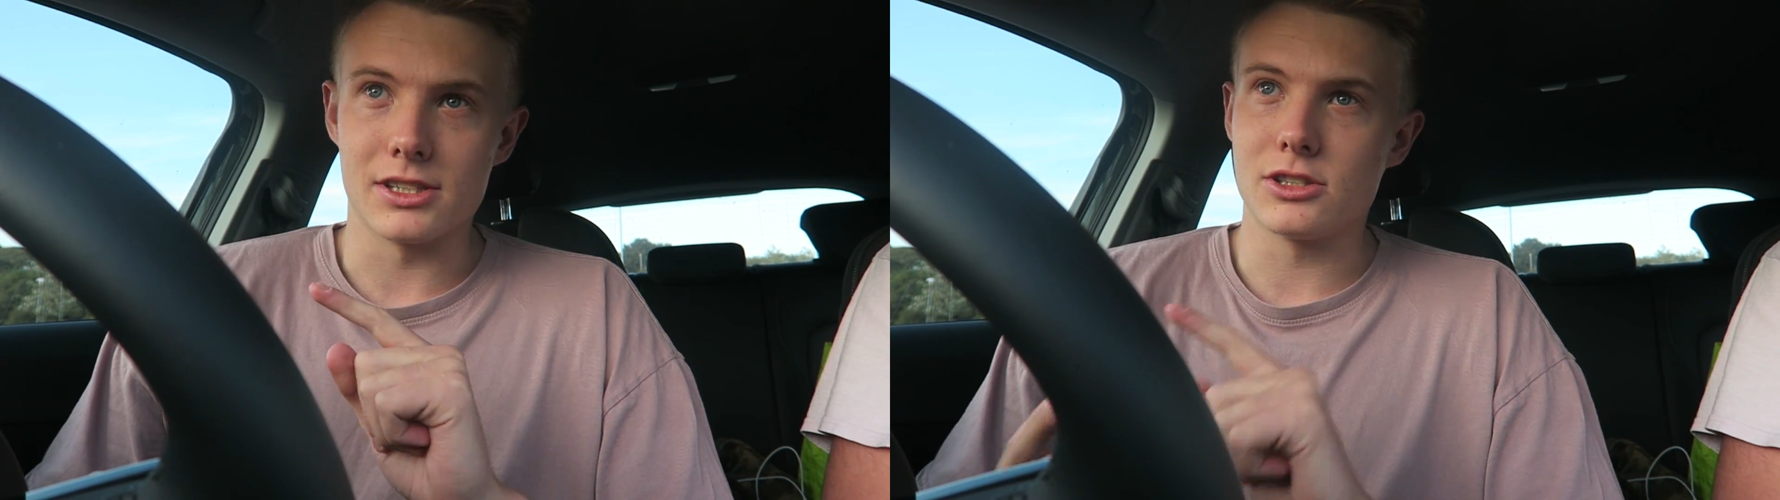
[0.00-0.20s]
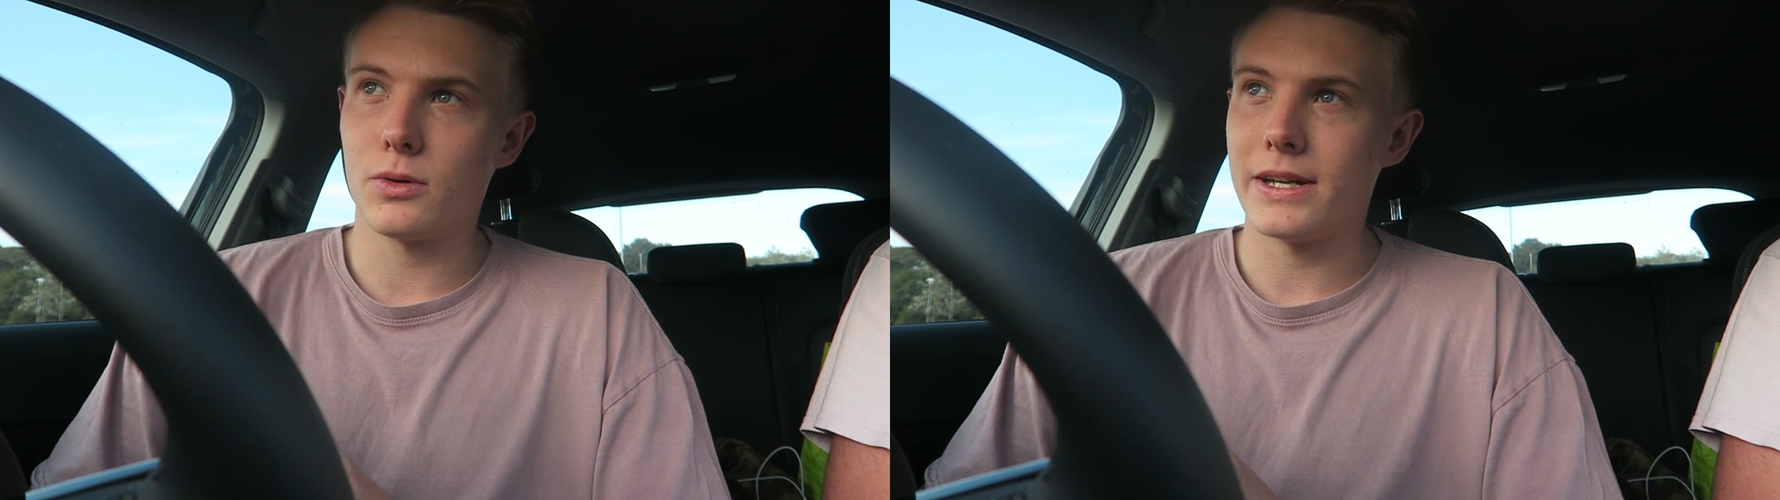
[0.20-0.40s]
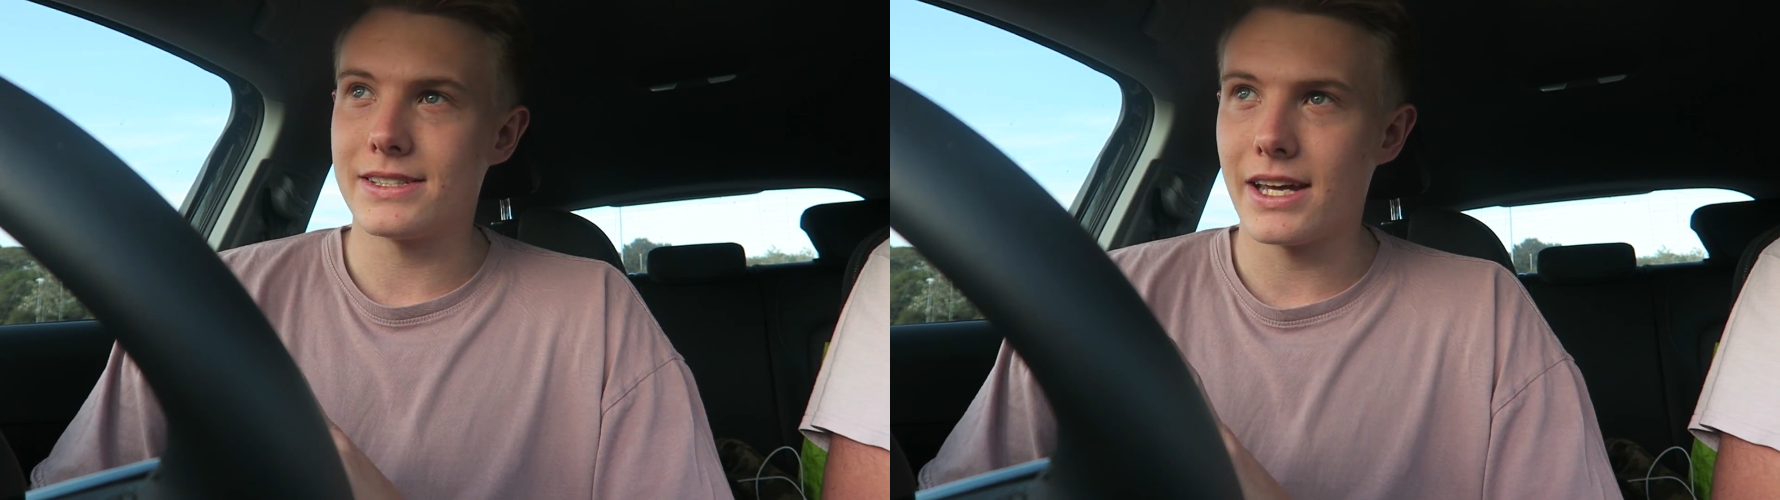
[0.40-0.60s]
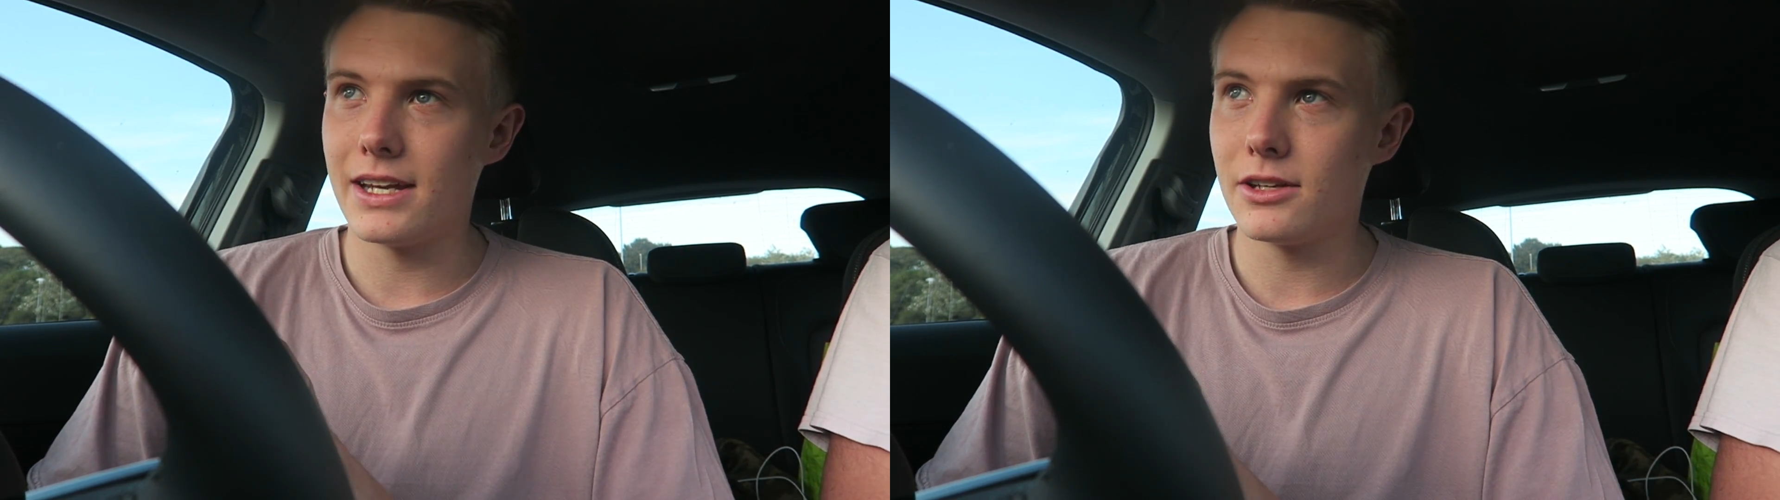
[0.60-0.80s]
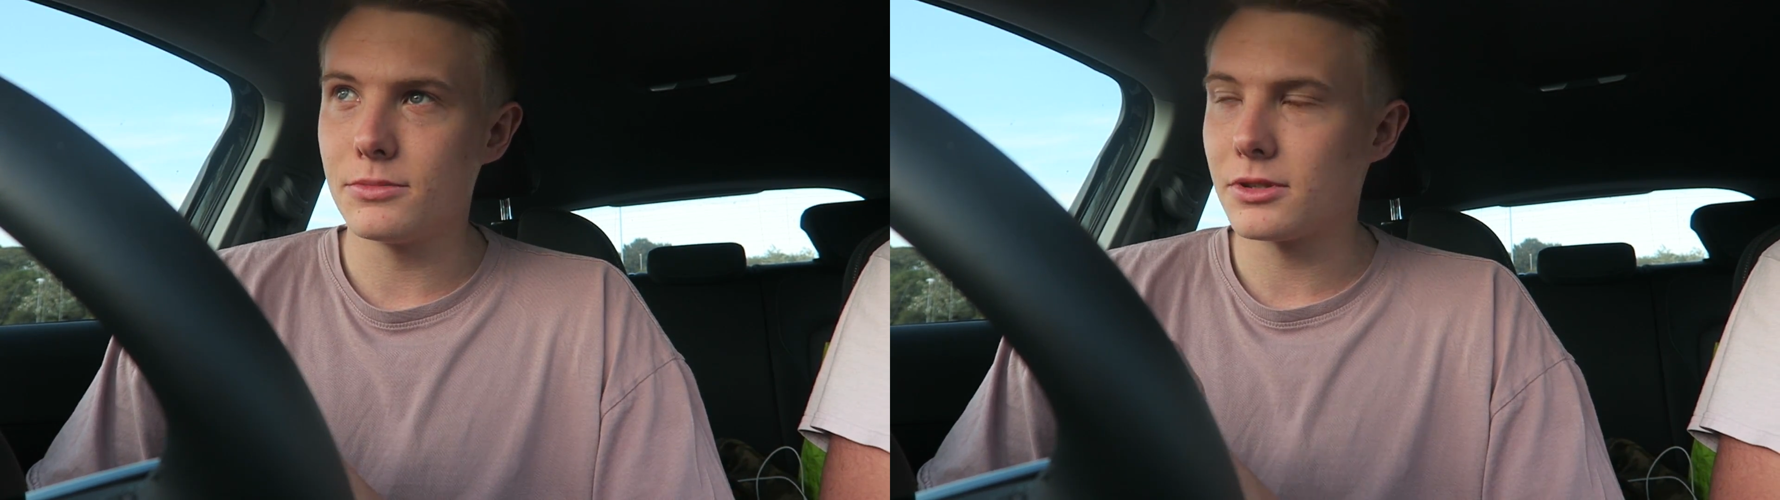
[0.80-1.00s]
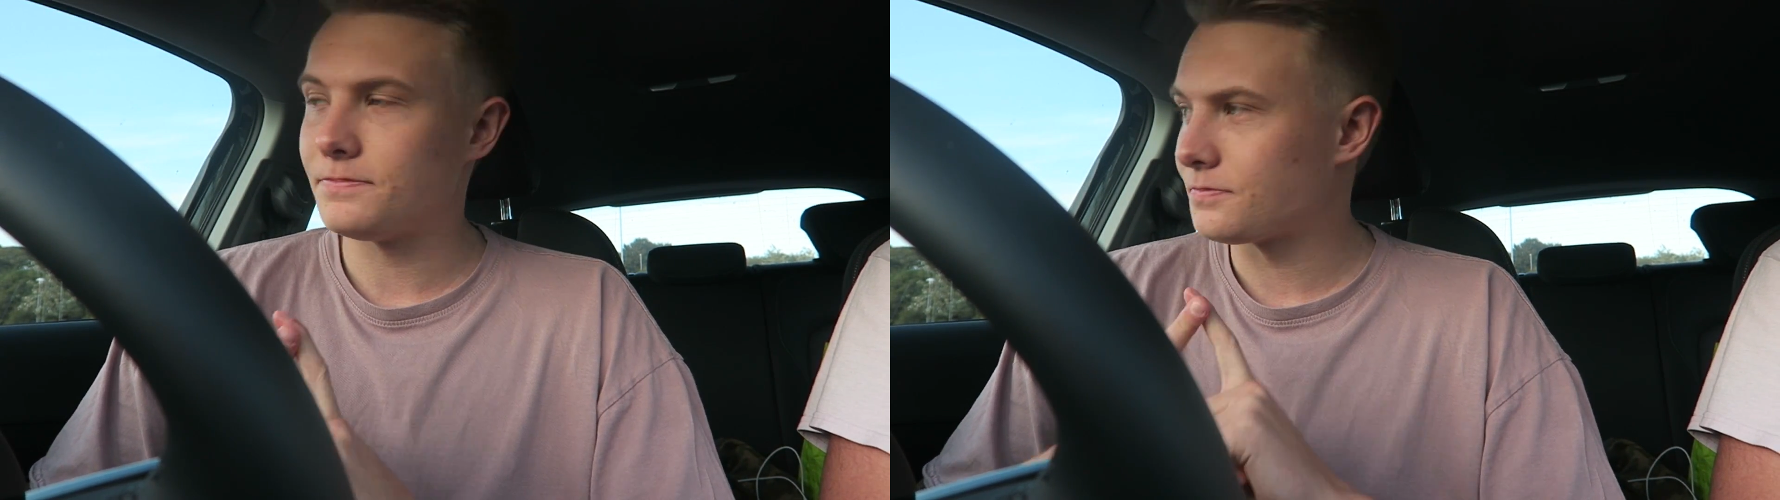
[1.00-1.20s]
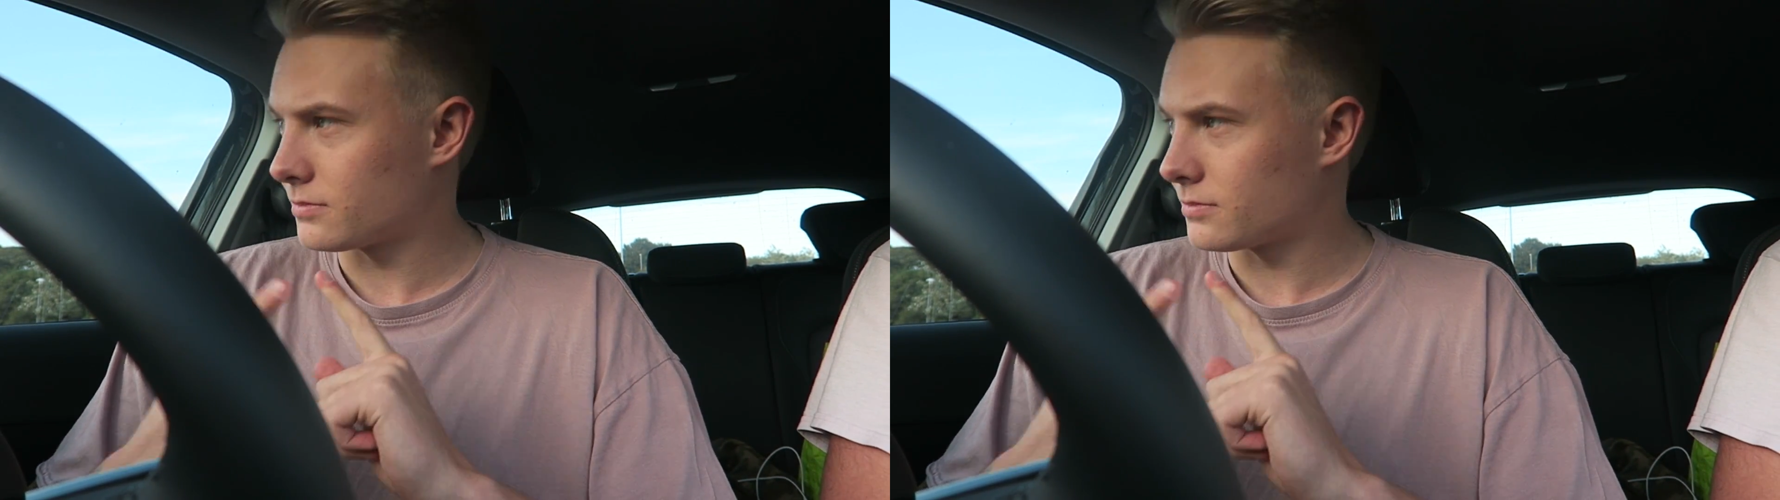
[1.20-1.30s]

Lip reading: There's 20 stadiums